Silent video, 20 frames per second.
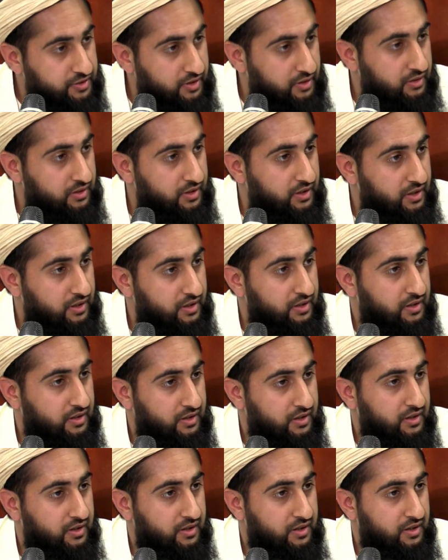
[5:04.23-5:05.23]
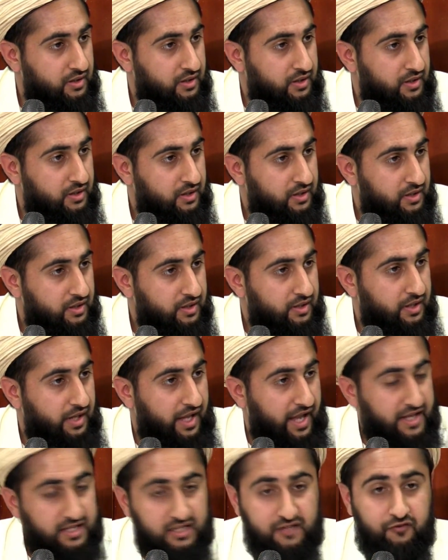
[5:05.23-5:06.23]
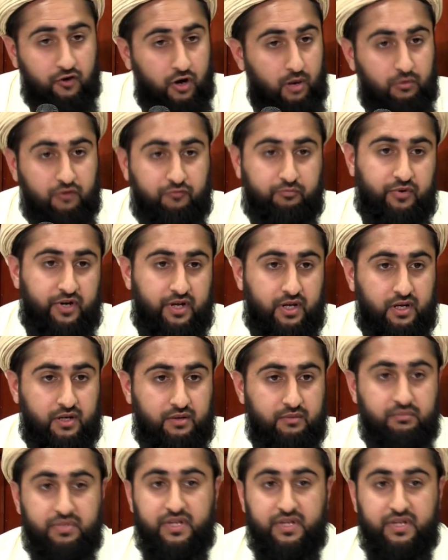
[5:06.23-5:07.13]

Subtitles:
to Allah, any form of prayer,